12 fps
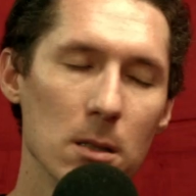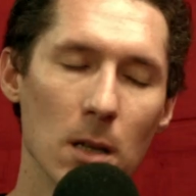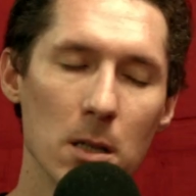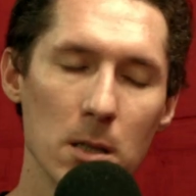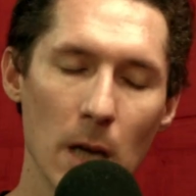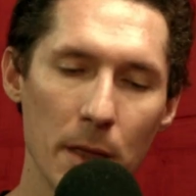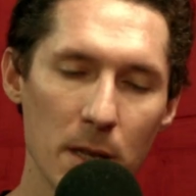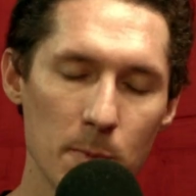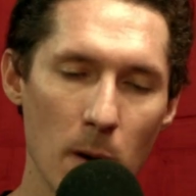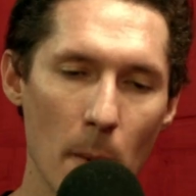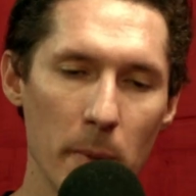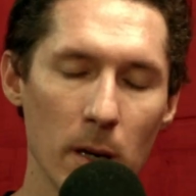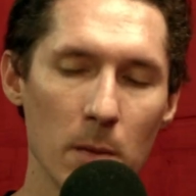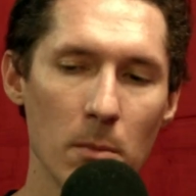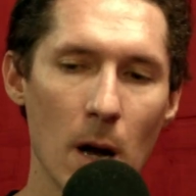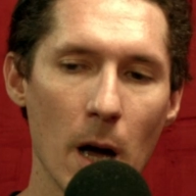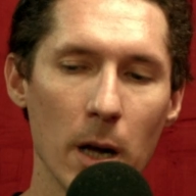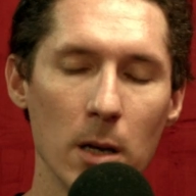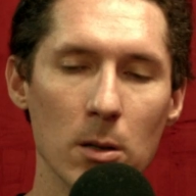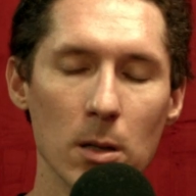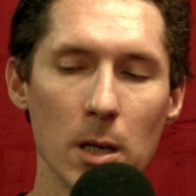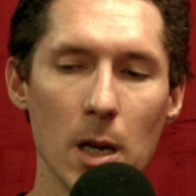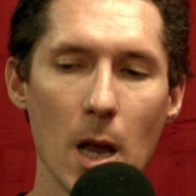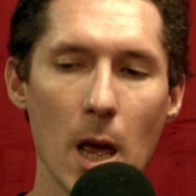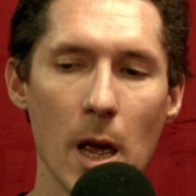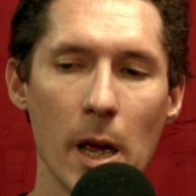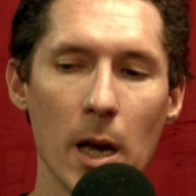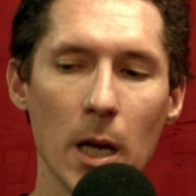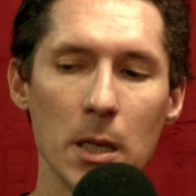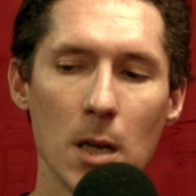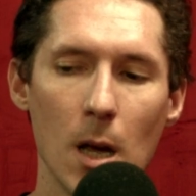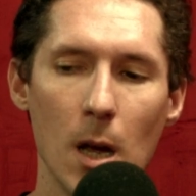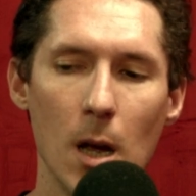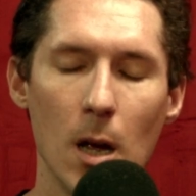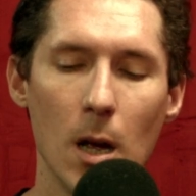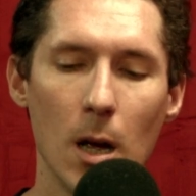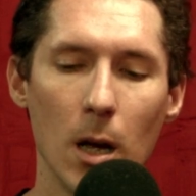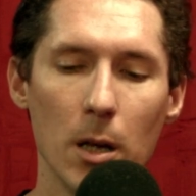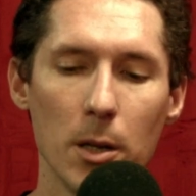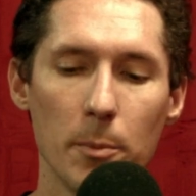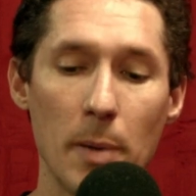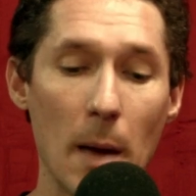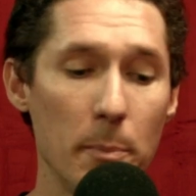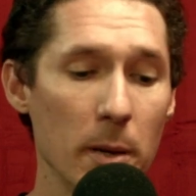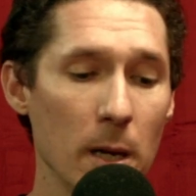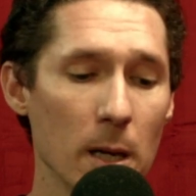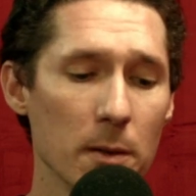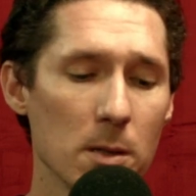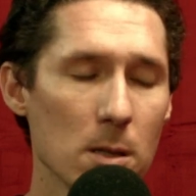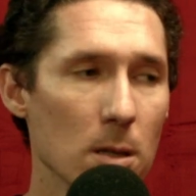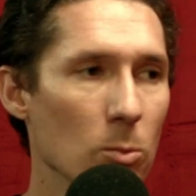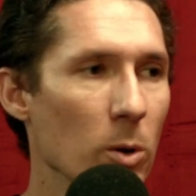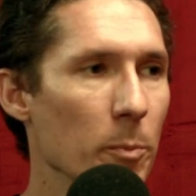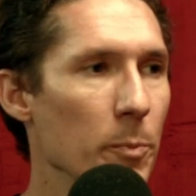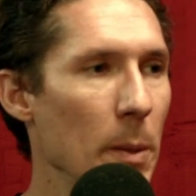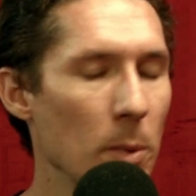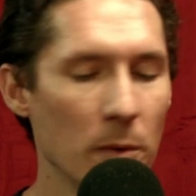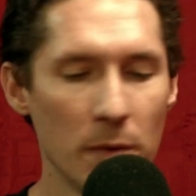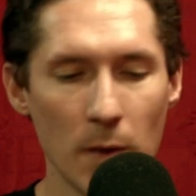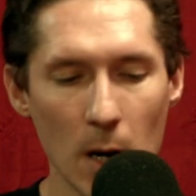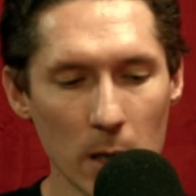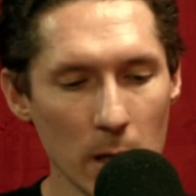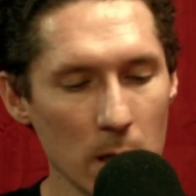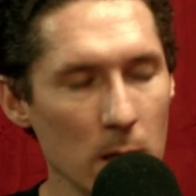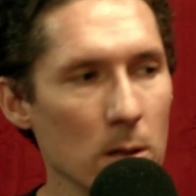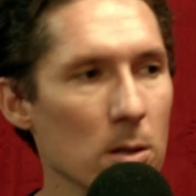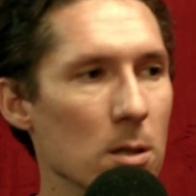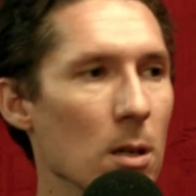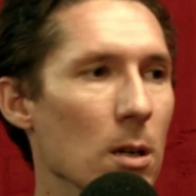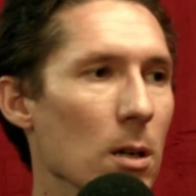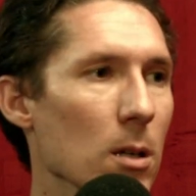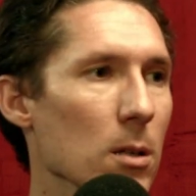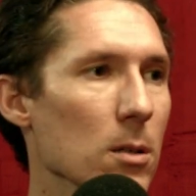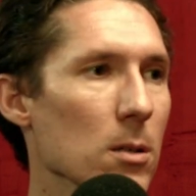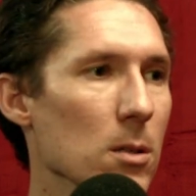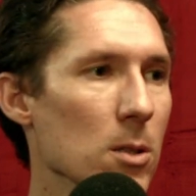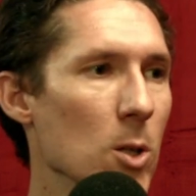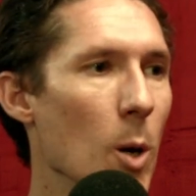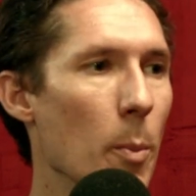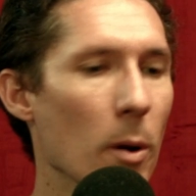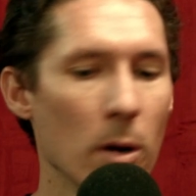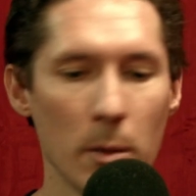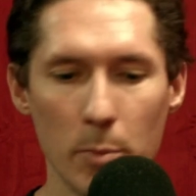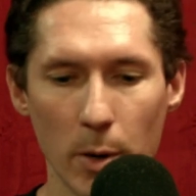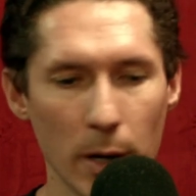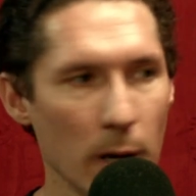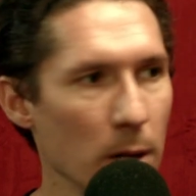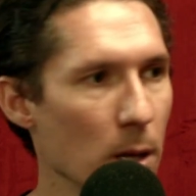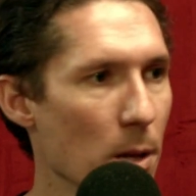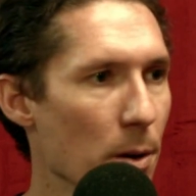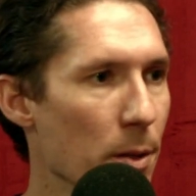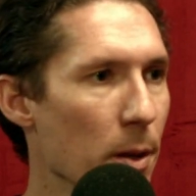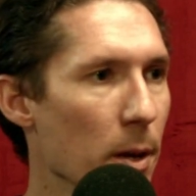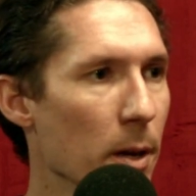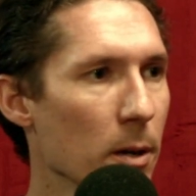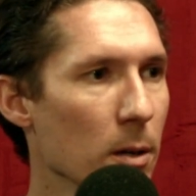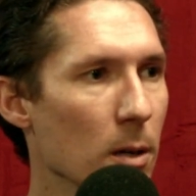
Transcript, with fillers: let's get this puppy in my gullet. And pet peeves when people fucking use the scooper and put it in the other thing